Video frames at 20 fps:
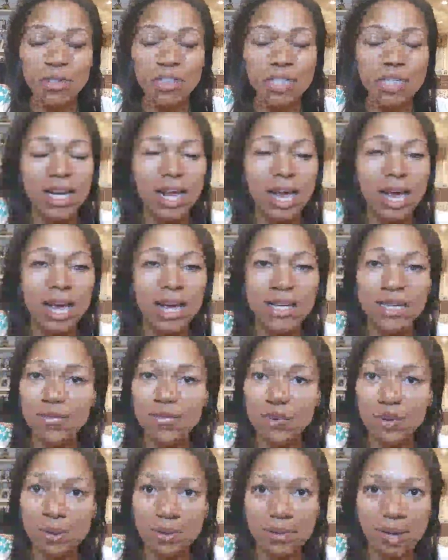She didn't
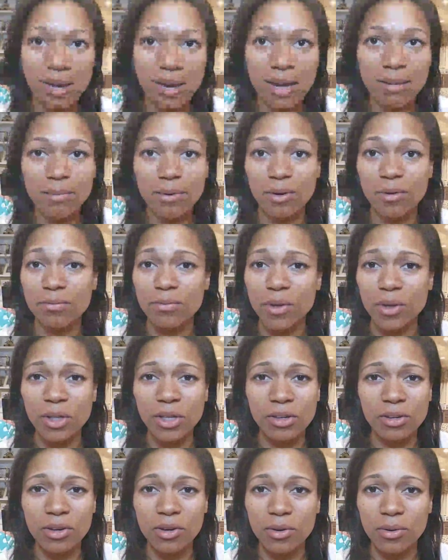ask for my
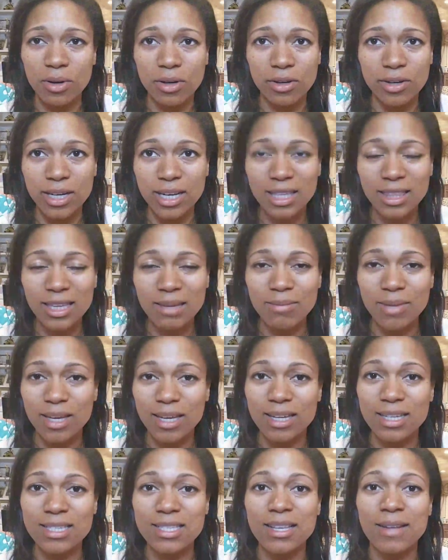portfolio or anything
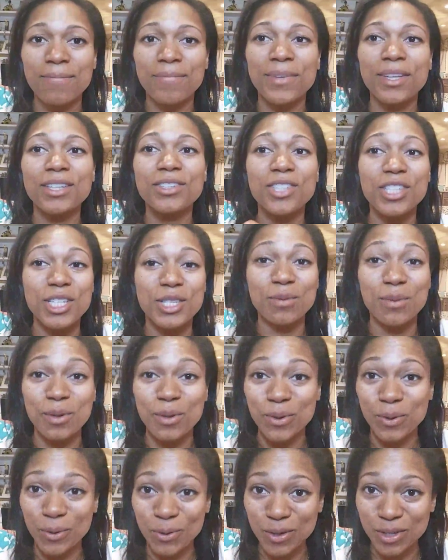because she's a
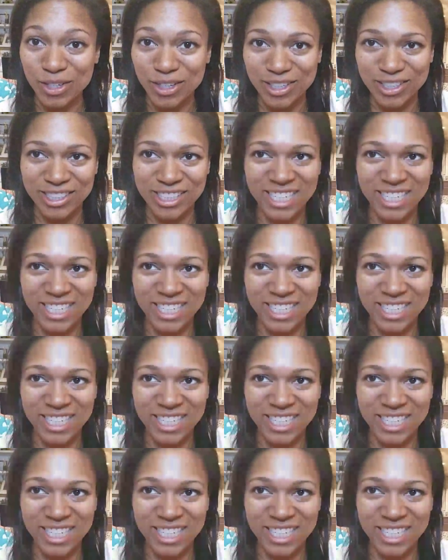recruiter.